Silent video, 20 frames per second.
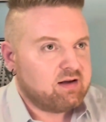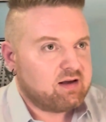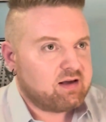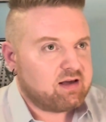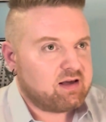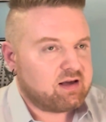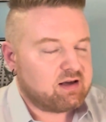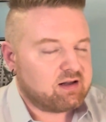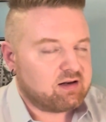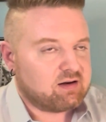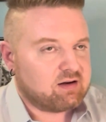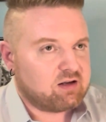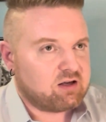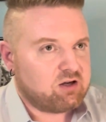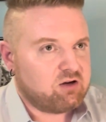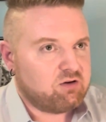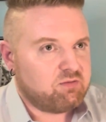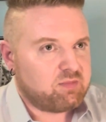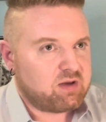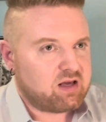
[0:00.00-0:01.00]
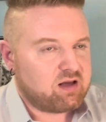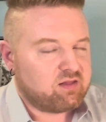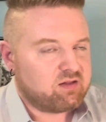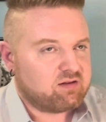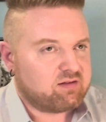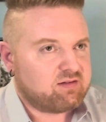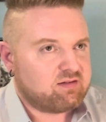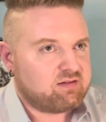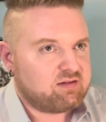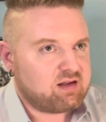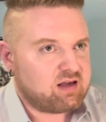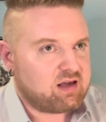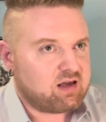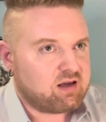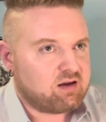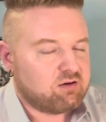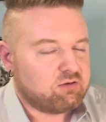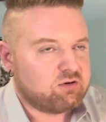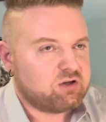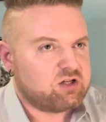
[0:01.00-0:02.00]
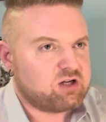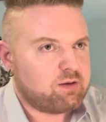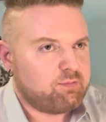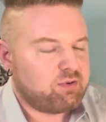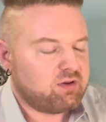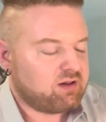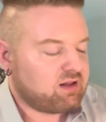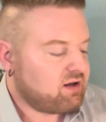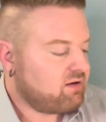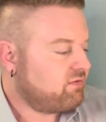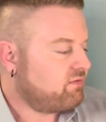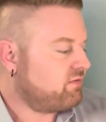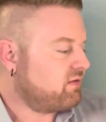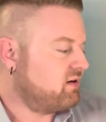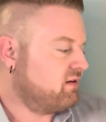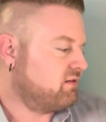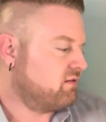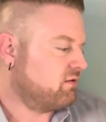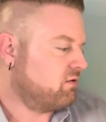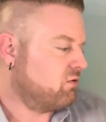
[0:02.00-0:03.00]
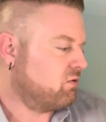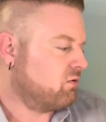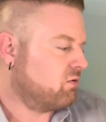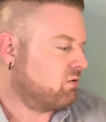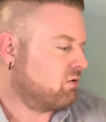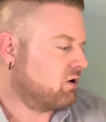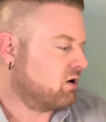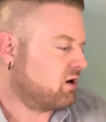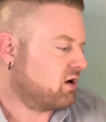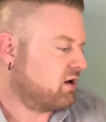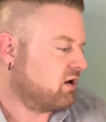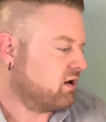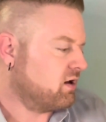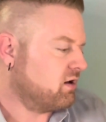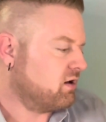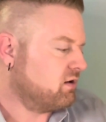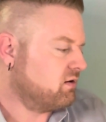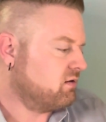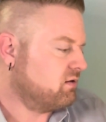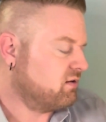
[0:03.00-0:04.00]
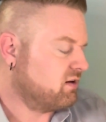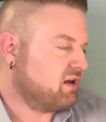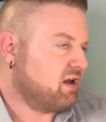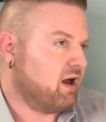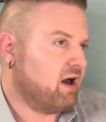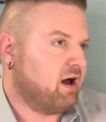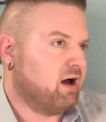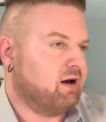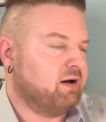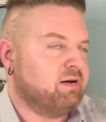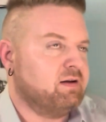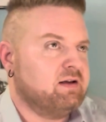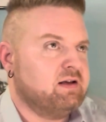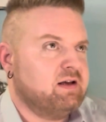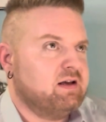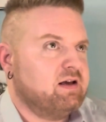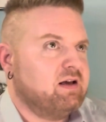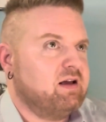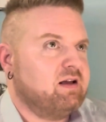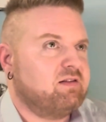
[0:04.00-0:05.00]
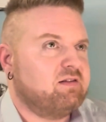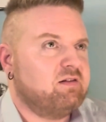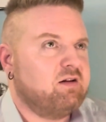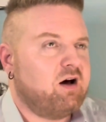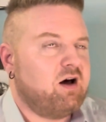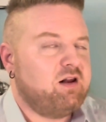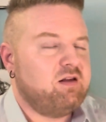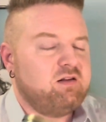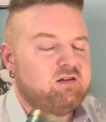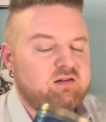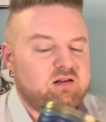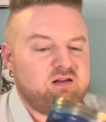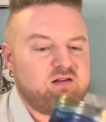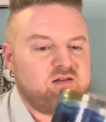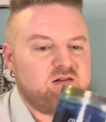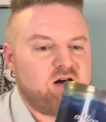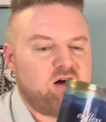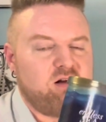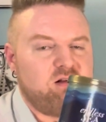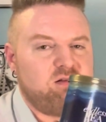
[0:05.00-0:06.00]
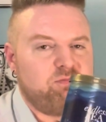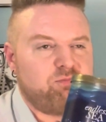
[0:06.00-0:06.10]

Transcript: in You, Me, and the Sea, which I believe is Orchid. Yeah, it's not as it's not as